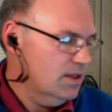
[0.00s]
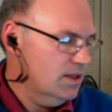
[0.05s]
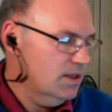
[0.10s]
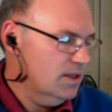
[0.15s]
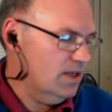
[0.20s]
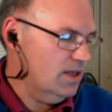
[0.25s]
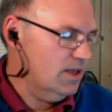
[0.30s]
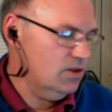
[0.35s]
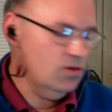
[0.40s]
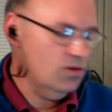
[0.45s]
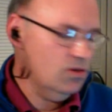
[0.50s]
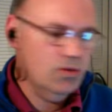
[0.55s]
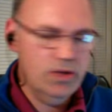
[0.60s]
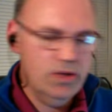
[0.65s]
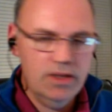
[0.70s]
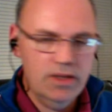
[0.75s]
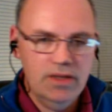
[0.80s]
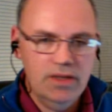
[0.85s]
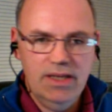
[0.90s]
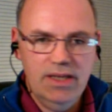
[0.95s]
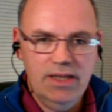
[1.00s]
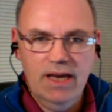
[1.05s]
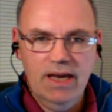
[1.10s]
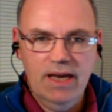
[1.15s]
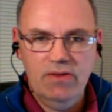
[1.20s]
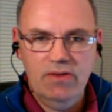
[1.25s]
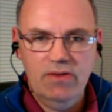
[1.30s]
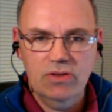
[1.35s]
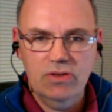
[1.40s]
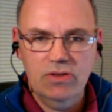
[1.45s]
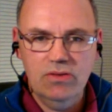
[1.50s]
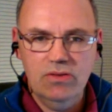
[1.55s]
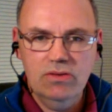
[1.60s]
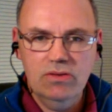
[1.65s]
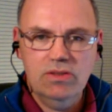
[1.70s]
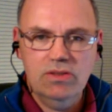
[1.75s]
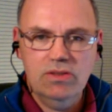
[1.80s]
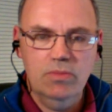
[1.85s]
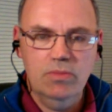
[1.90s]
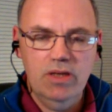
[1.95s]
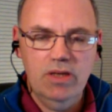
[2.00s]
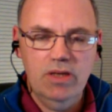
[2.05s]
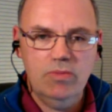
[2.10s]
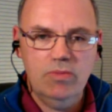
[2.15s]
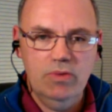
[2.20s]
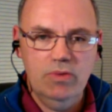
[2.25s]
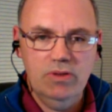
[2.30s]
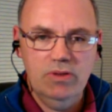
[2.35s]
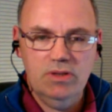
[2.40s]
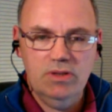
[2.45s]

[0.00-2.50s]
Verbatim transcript: It's annoying that it carries on so much. But, it is.